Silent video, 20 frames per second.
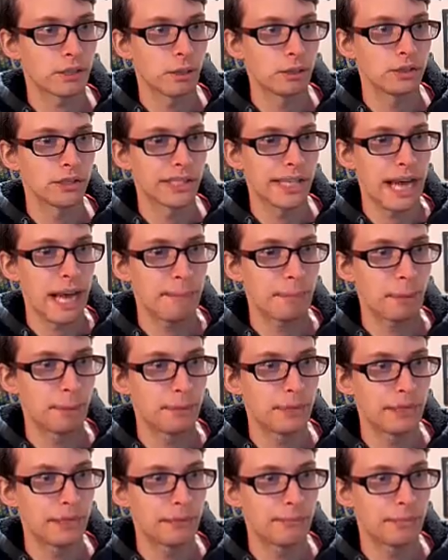close the gap up
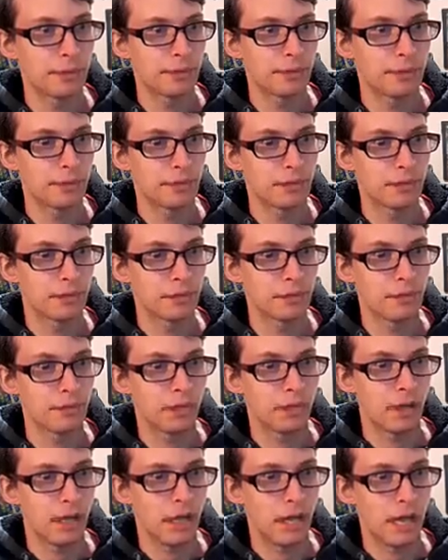again, but
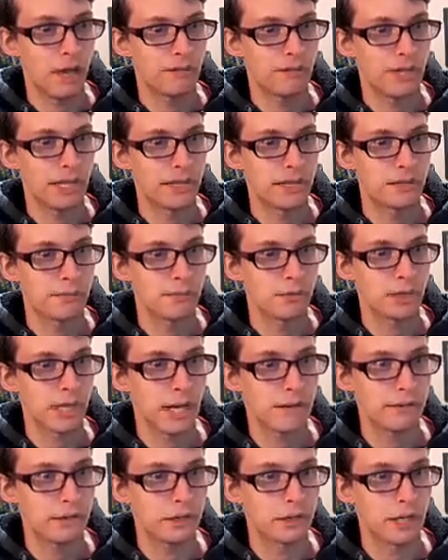I've got some
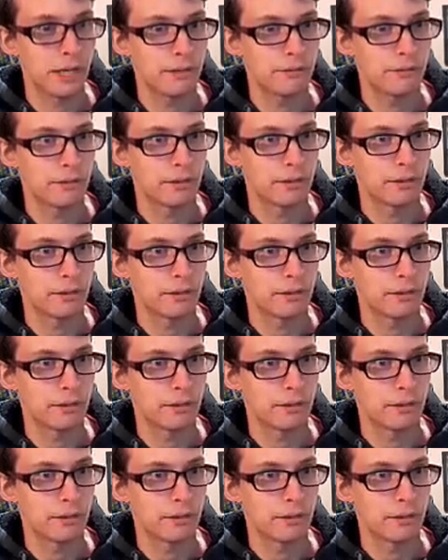drafty draft.